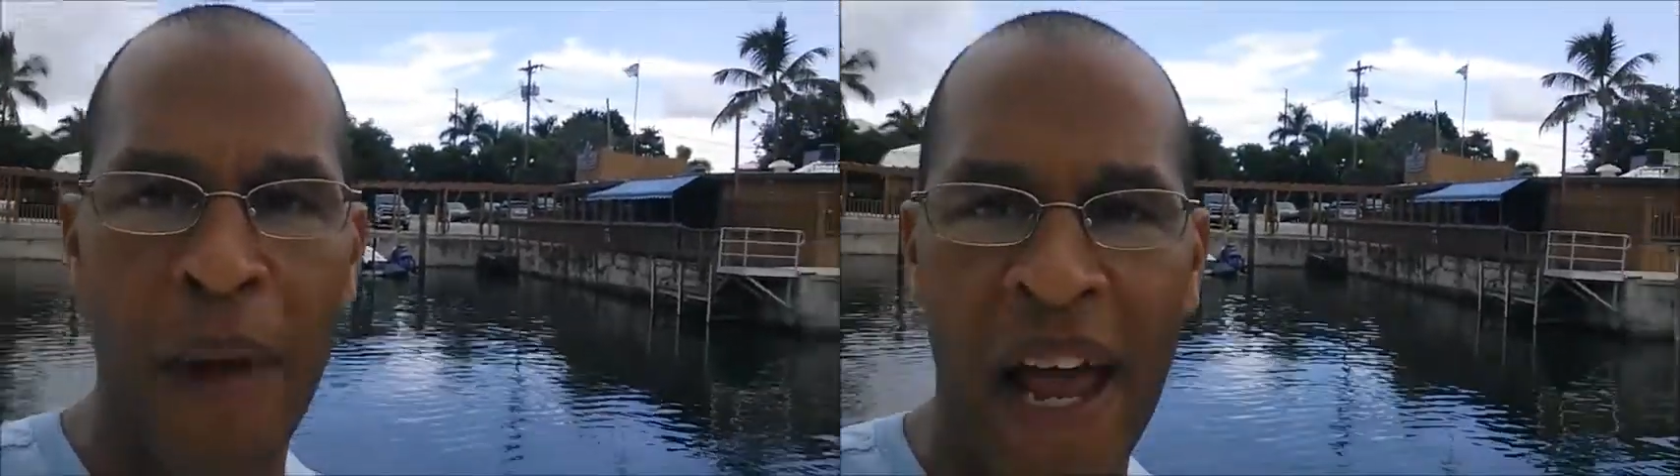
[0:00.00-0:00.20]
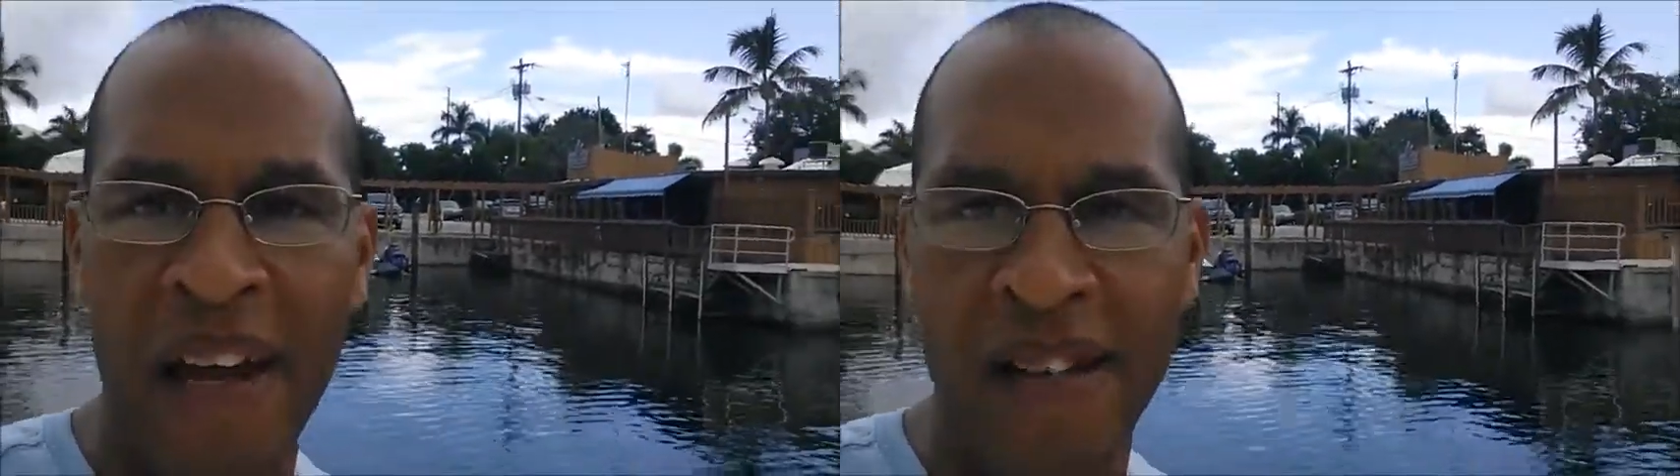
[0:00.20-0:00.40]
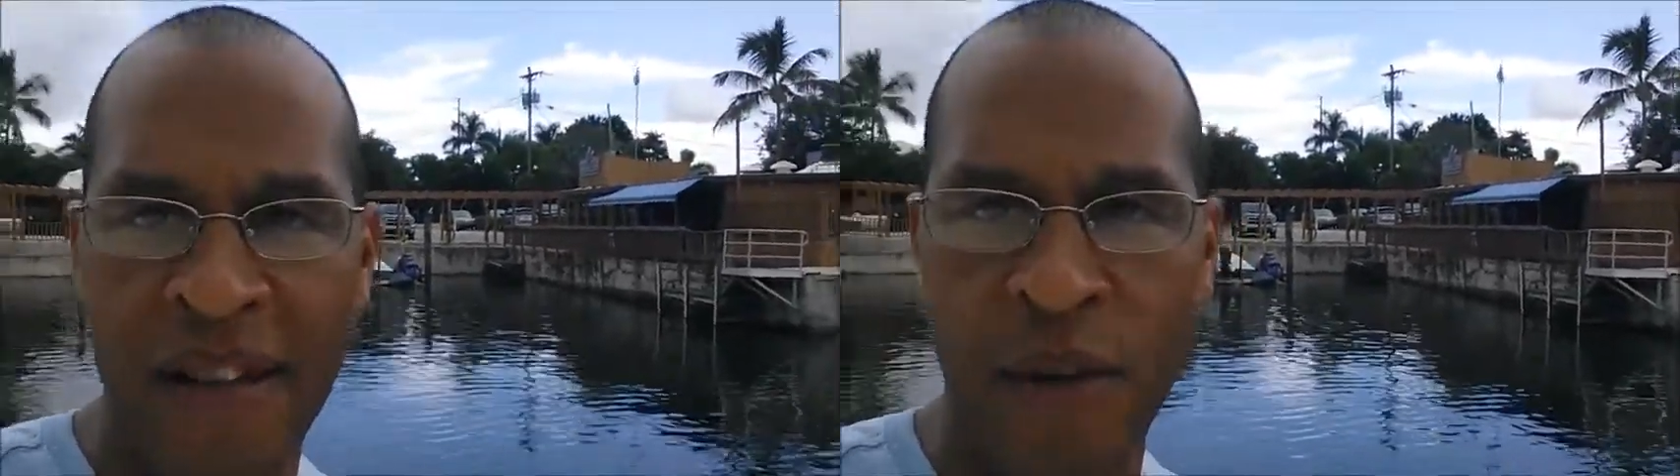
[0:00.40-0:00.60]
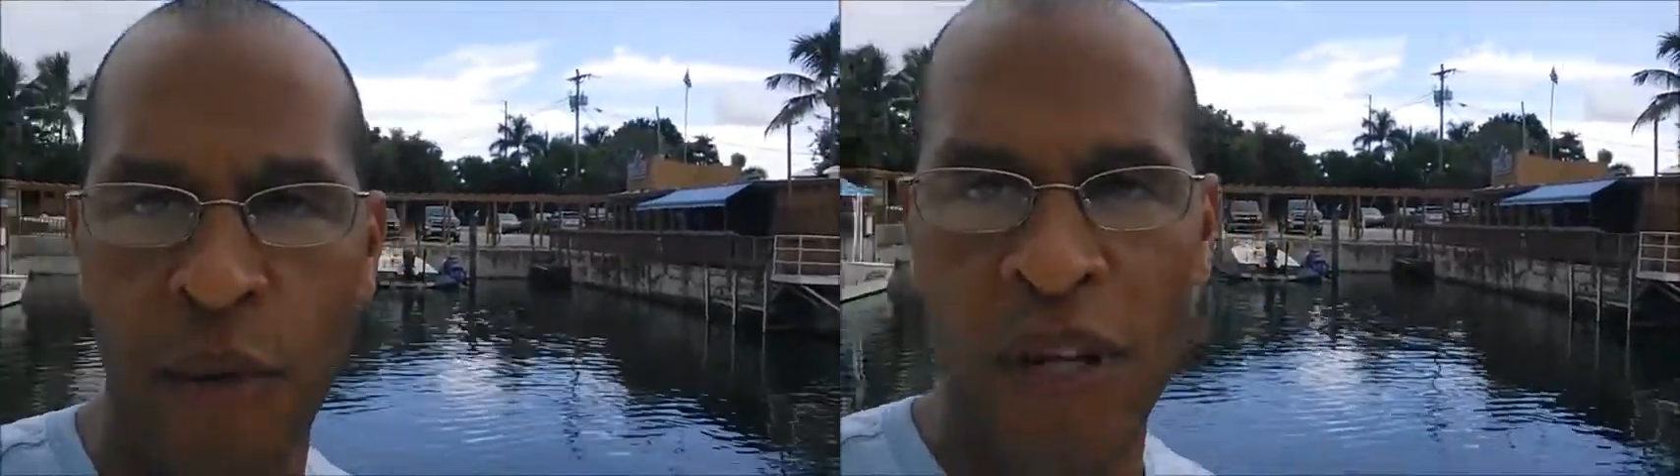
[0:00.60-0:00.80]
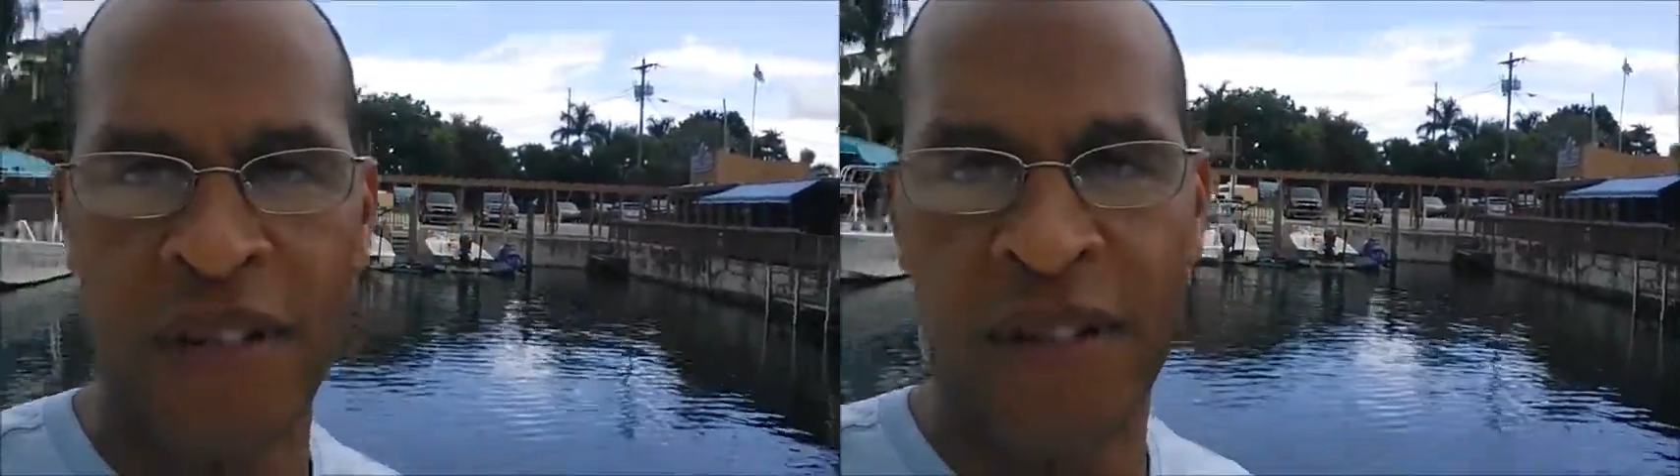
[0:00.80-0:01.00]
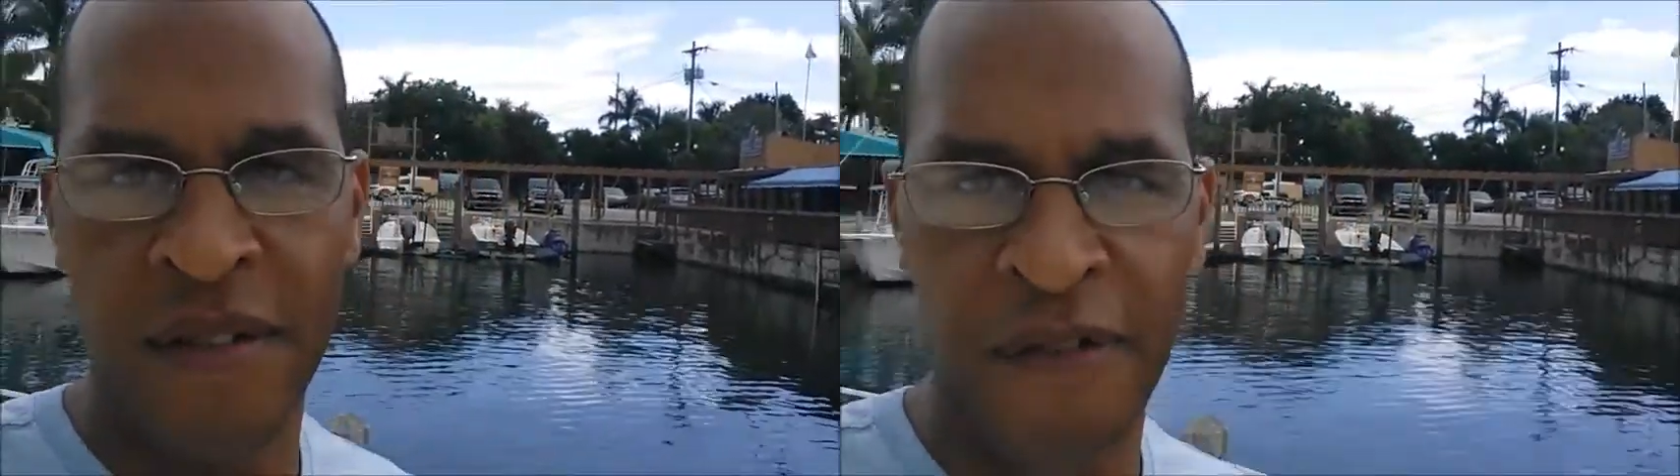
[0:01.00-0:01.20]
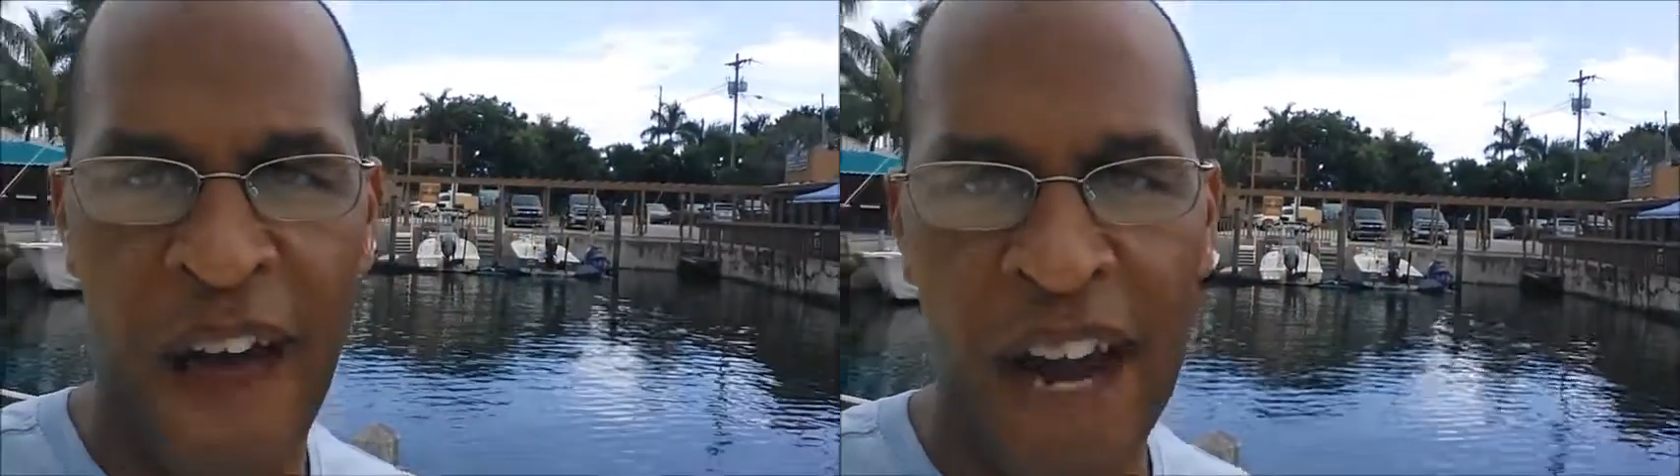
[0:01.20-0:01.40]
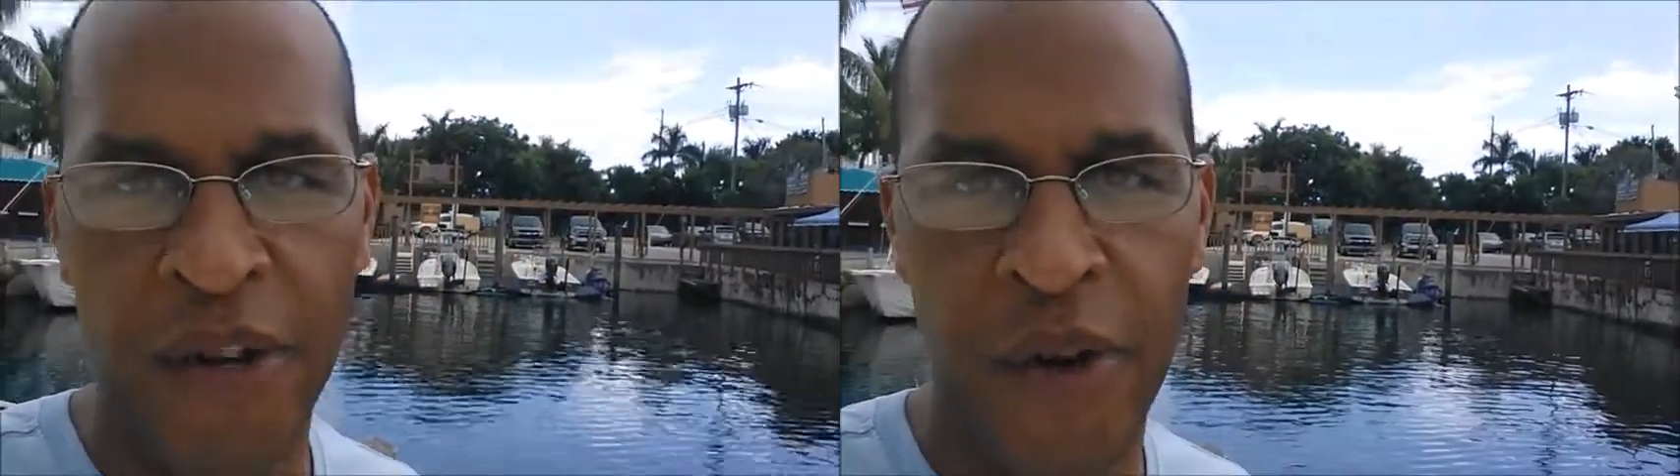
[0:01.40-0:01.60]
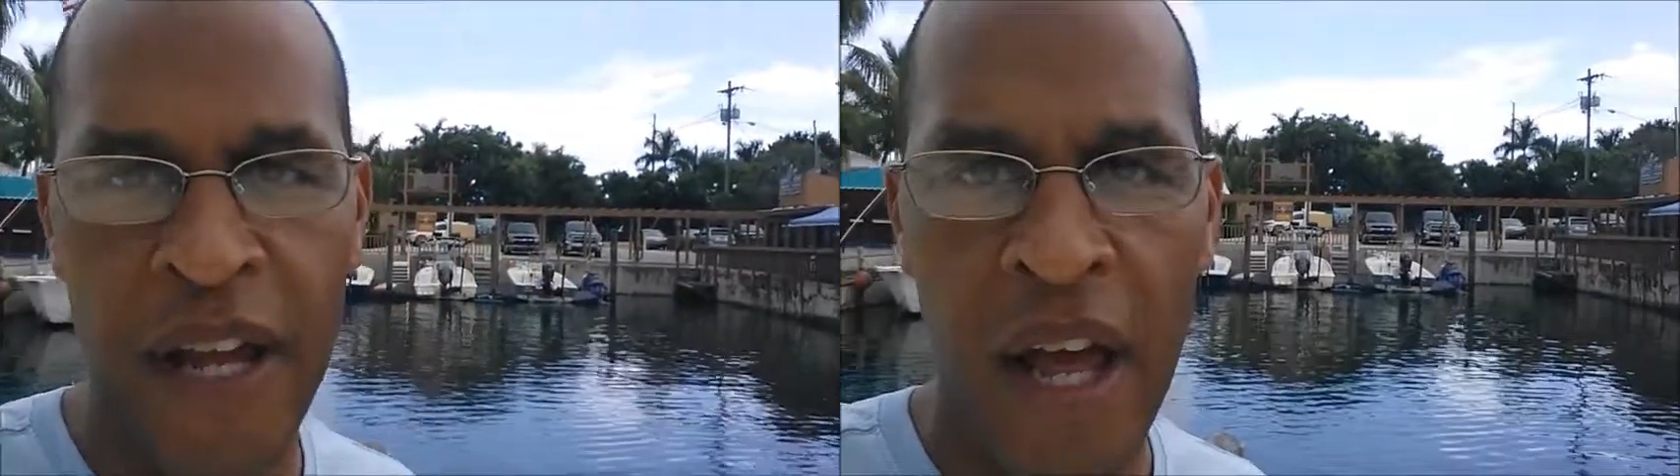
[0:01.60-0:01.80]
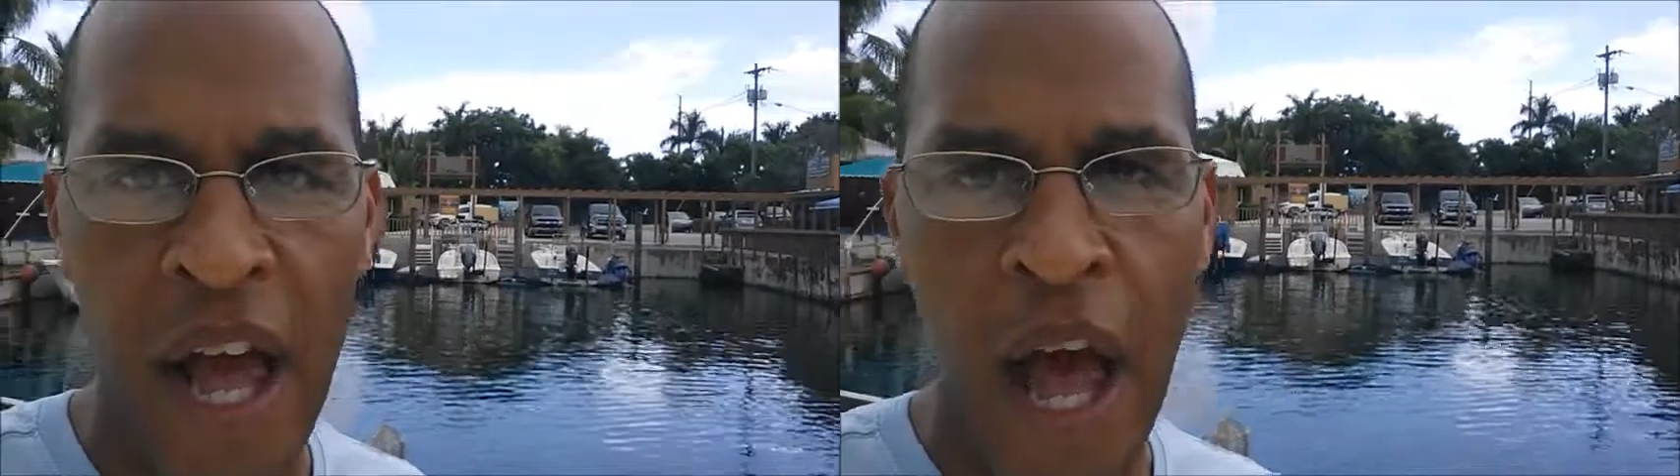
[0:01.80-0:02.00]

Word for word: band as it was in the factory.